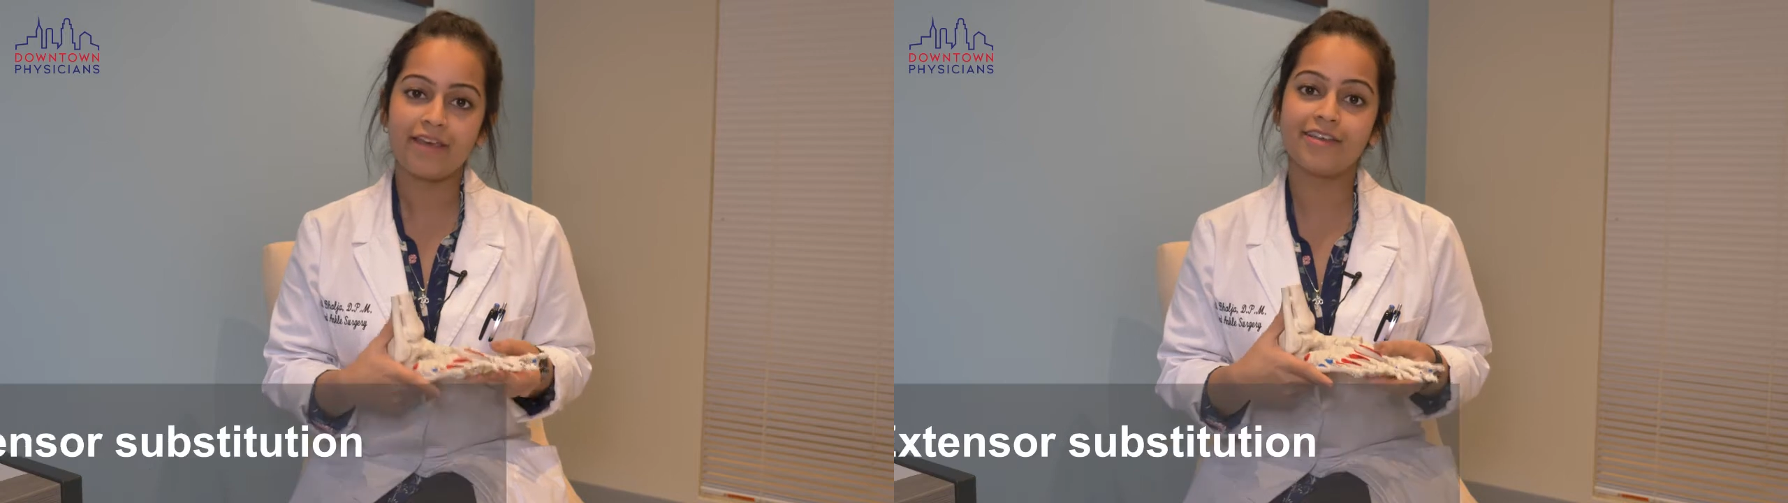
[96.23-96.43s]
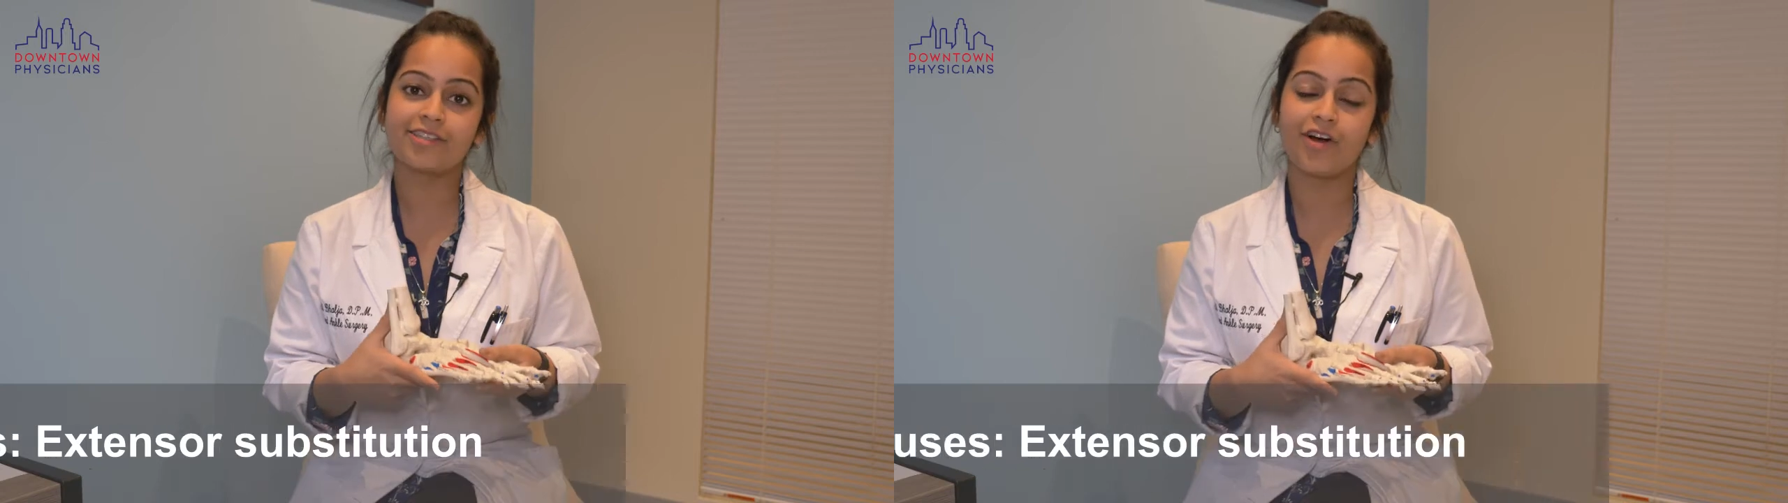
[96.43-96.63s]

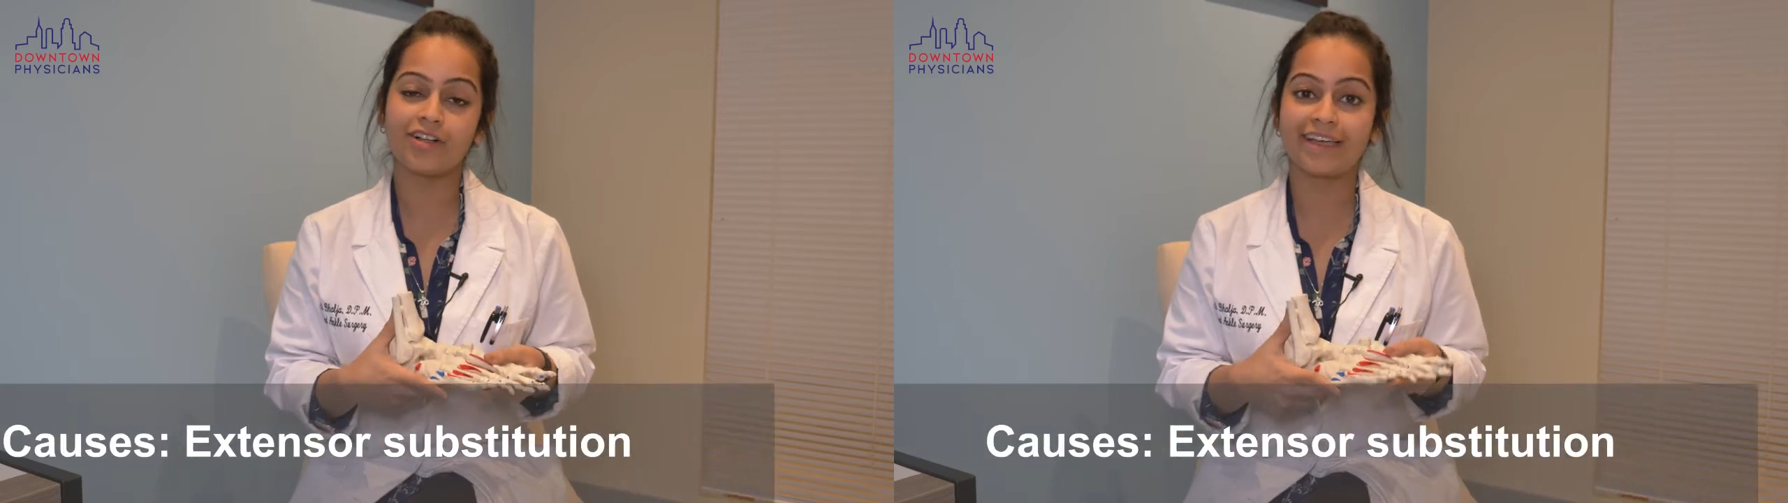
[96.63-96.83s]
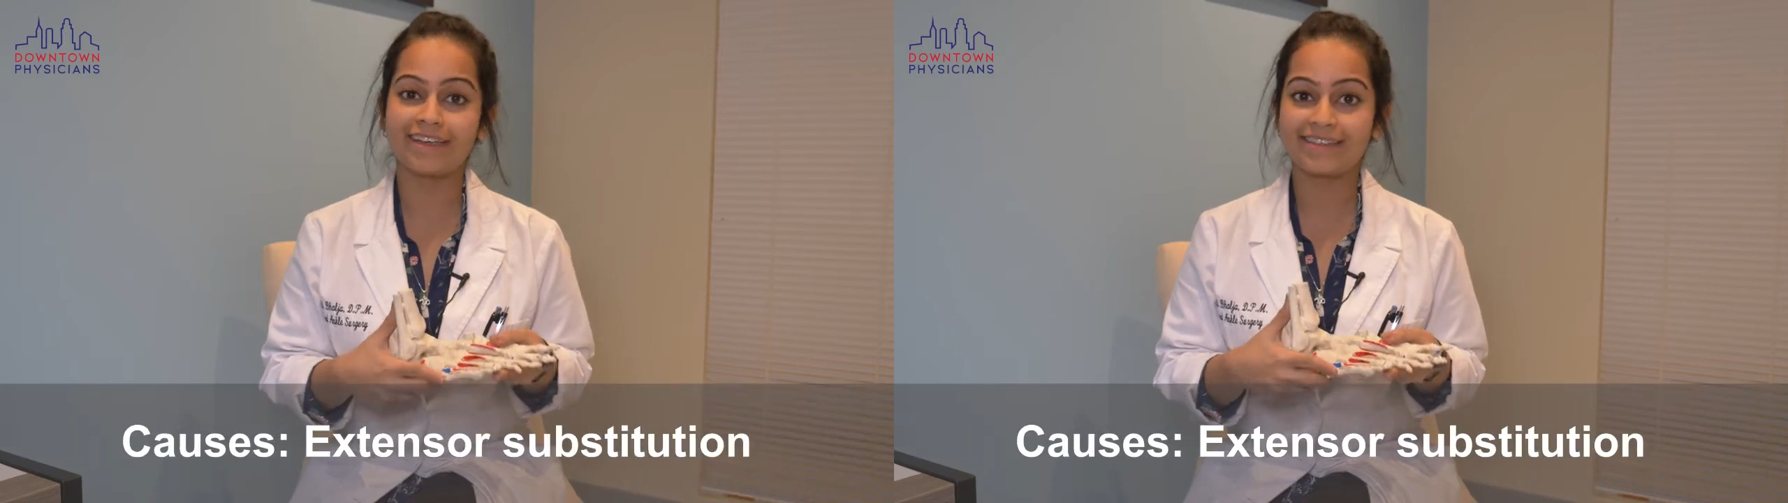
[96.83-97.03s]
is
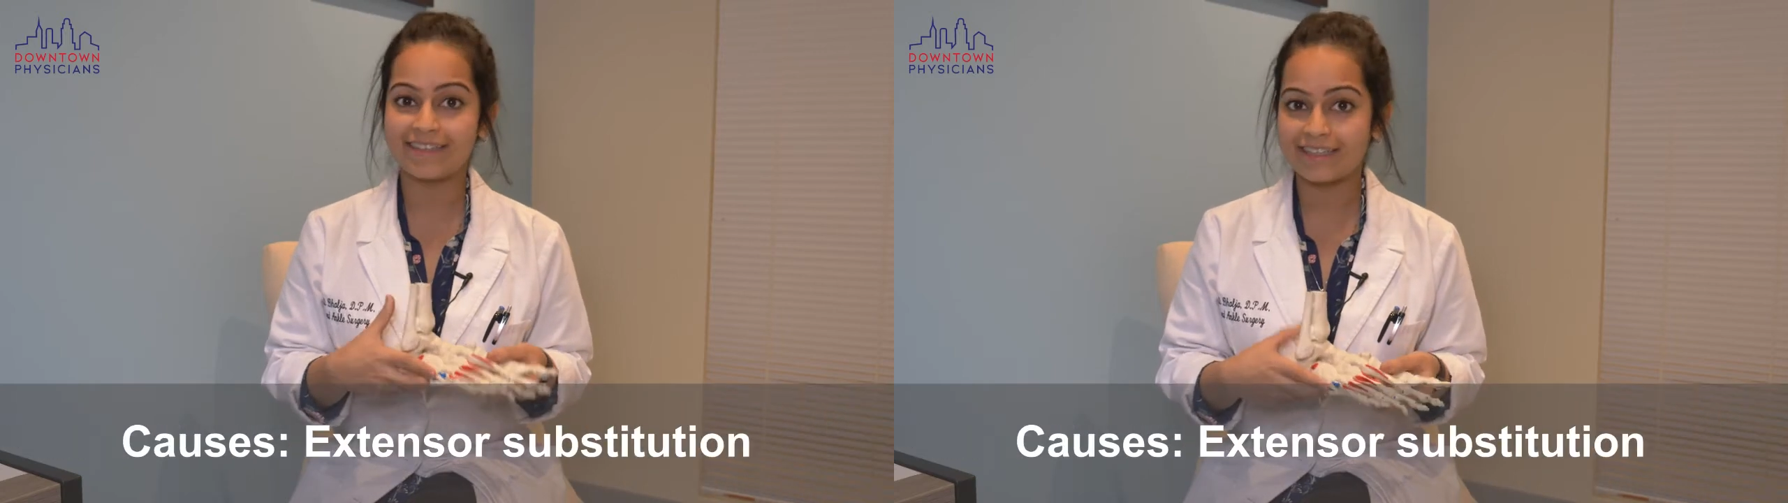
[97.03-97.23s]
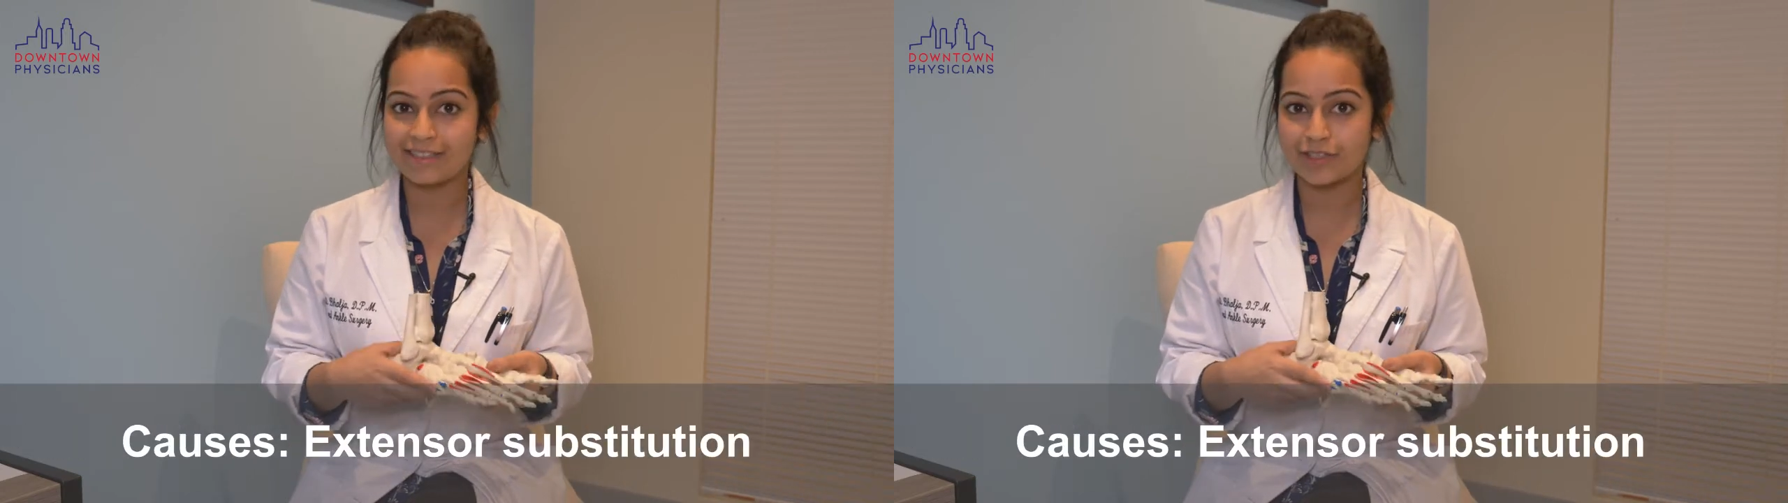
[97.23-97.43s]
called
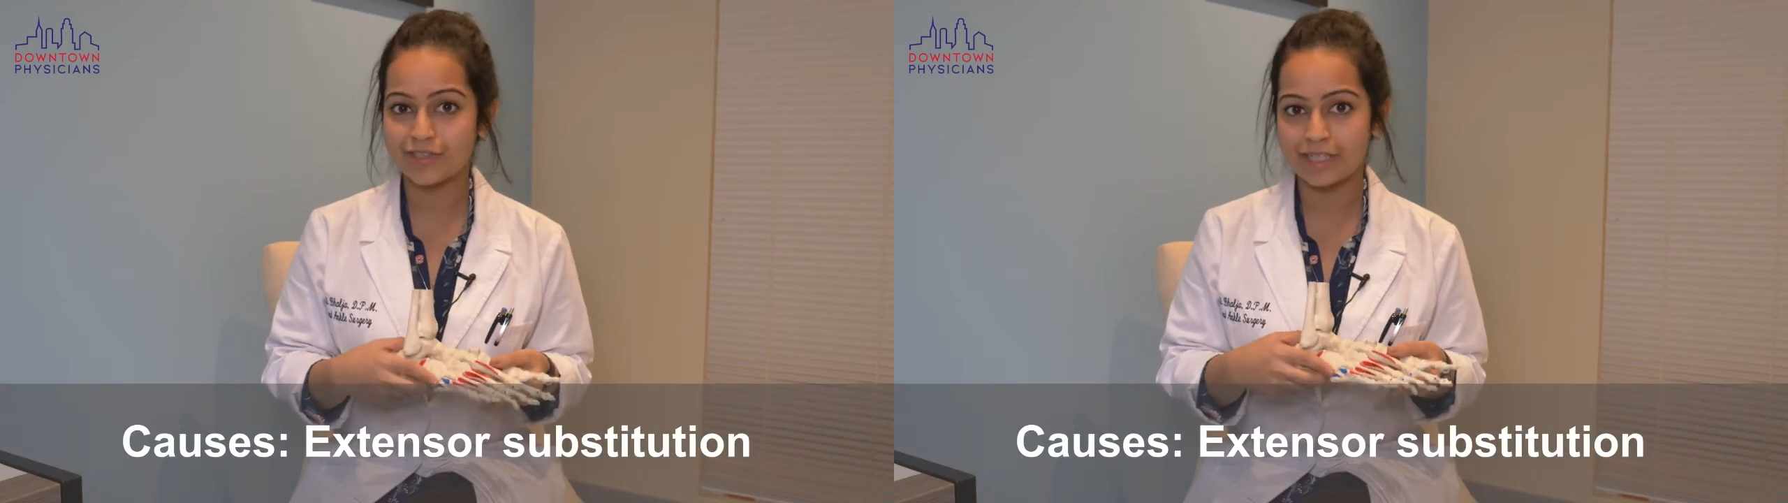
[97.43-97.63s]
extensor